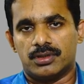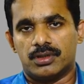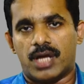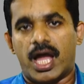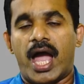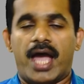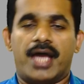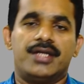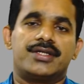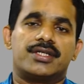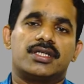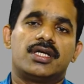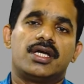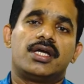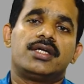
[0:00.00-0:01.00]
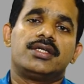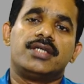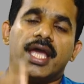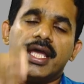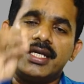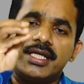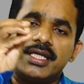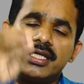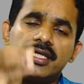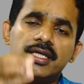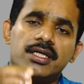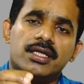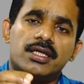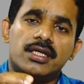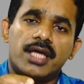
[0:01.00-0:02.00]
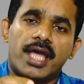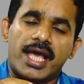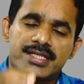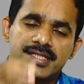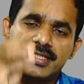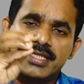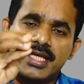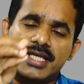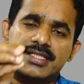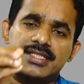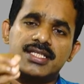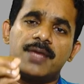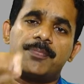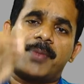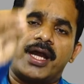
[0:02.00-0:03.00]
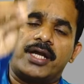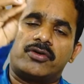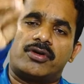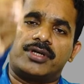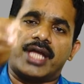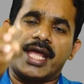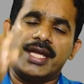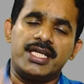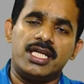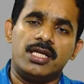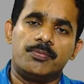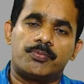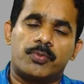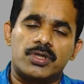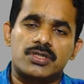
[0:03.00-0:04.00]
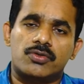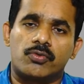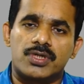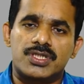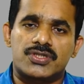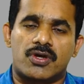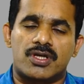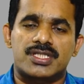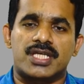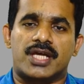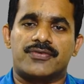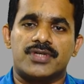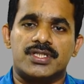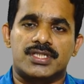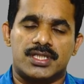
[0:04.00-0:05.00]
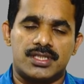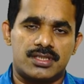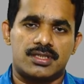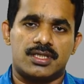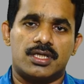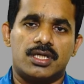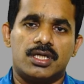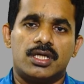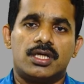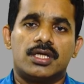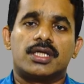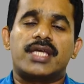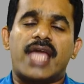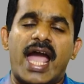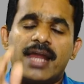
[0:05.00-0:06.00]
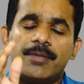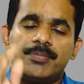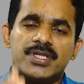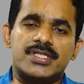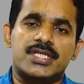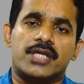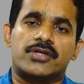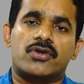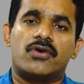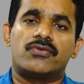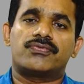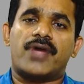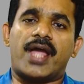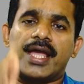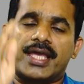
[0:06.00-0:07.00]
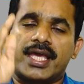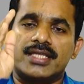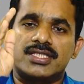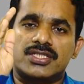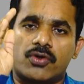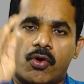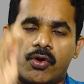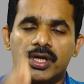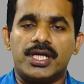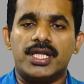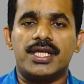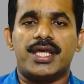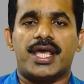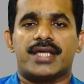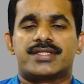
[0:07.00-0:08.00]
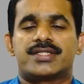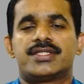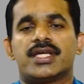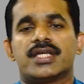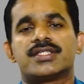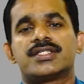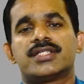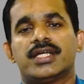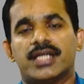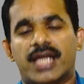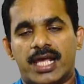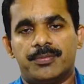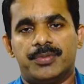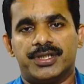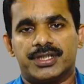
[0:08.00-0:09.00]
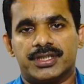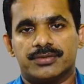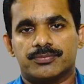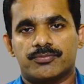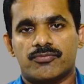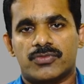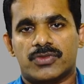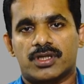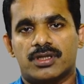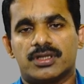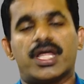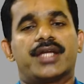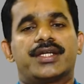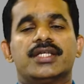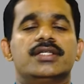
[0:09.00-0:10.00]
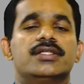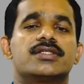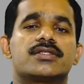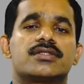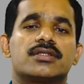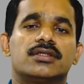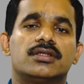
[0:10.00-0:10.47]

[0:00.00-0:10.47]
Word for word: and any S G S T paid on any input goods or services can be set off against only S G S T liability. That is,